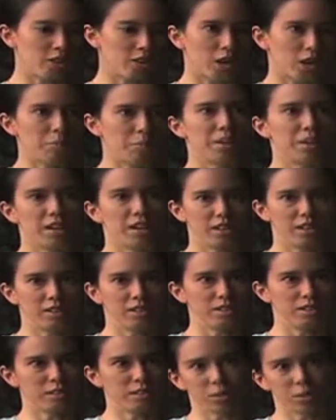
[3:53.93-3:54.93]
jump in
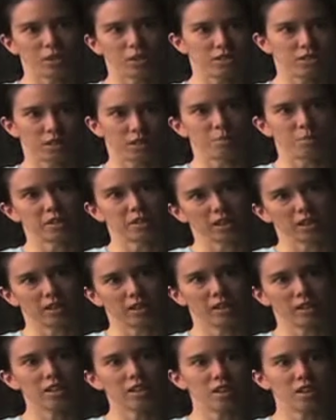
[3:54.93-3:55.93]
and do a little something
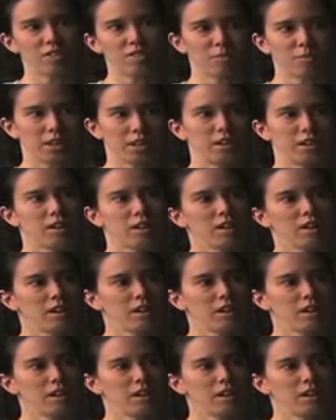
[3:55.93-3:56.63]
and leave, but